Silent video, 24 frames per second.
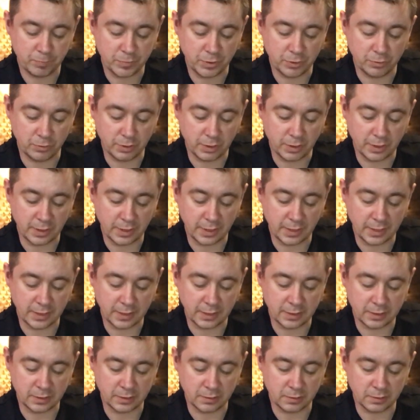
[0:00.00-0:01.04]
You
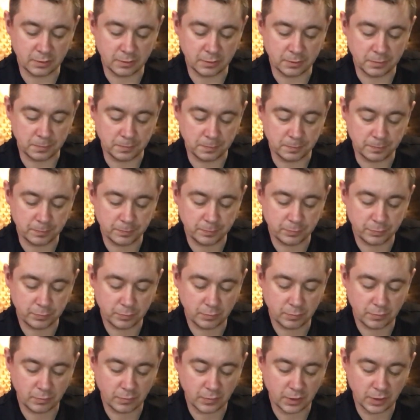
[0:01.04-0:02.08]
can
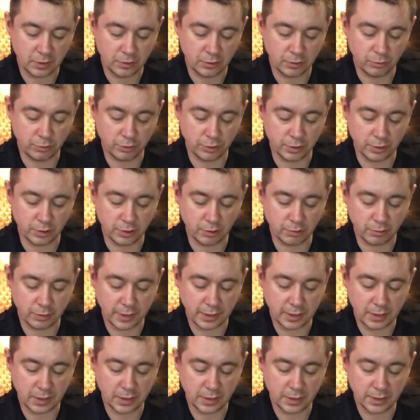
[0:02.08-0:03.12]
use it
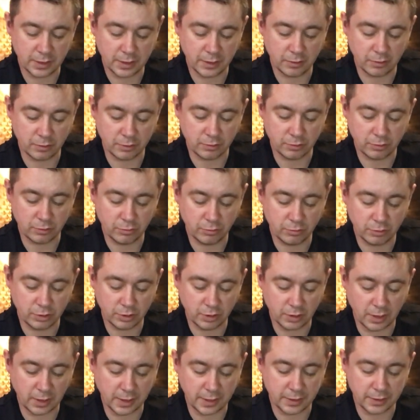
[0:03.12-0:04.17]
directly on two
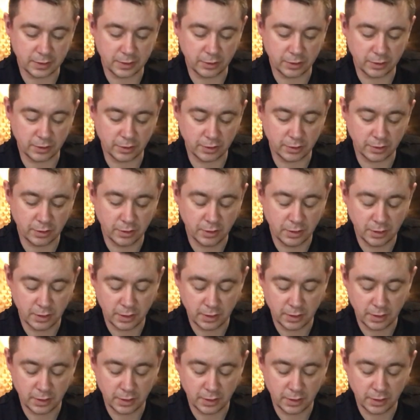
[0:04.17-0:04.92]
sides